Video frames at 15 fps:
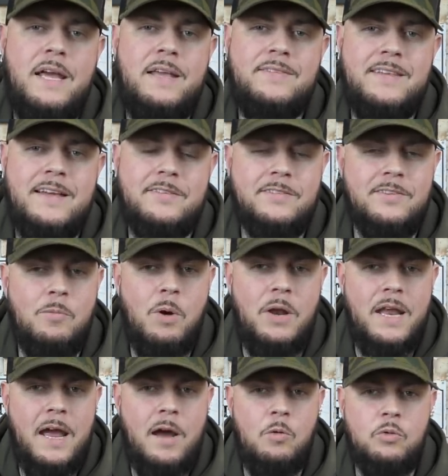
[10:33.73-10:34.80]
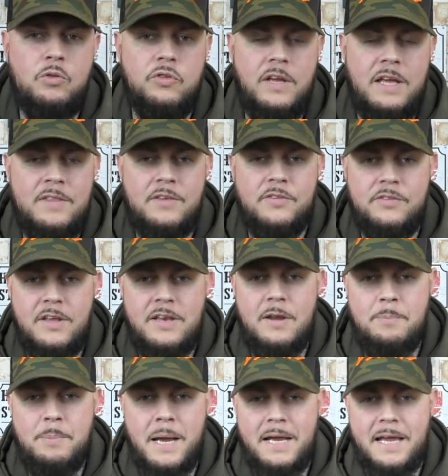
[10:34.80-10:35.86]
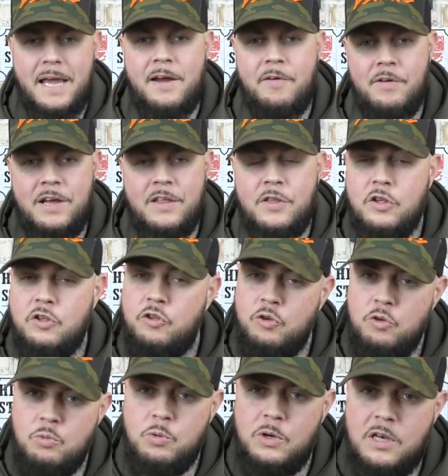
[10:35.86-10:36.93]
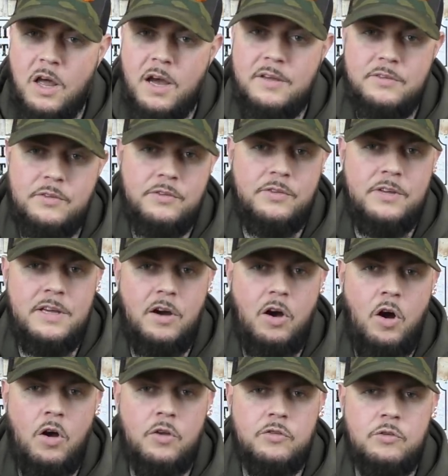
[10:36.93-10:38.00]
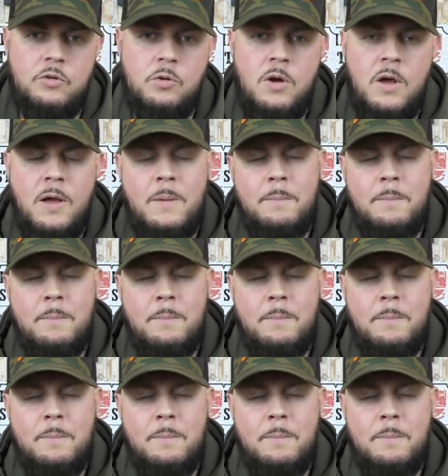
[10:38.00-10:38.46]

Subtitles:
Is there someone else in the centre-back area that you would like to see at Arsenal?